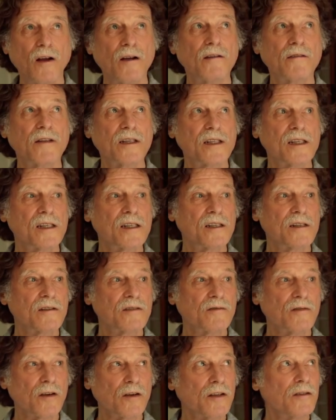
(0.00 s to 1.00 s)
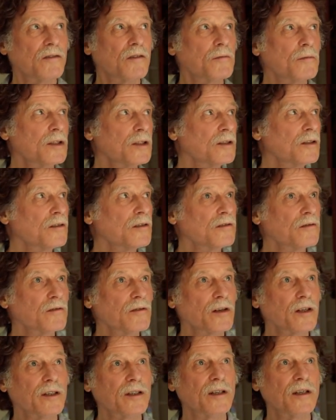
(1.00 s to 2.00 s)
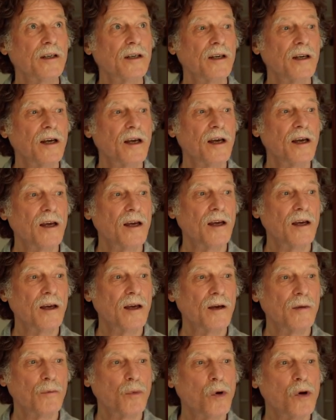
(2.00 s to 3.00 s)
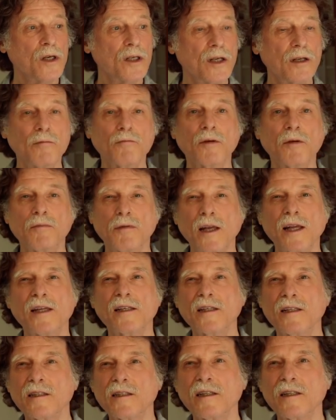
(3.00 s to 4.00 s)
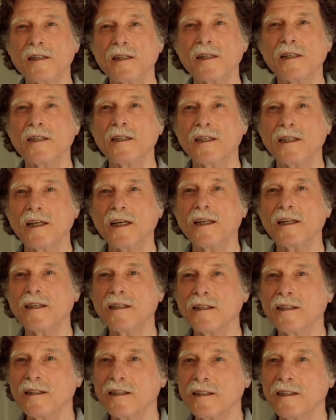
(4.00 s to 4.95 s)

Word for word: All of this is very familiar and very poignant but pleasant to see it again.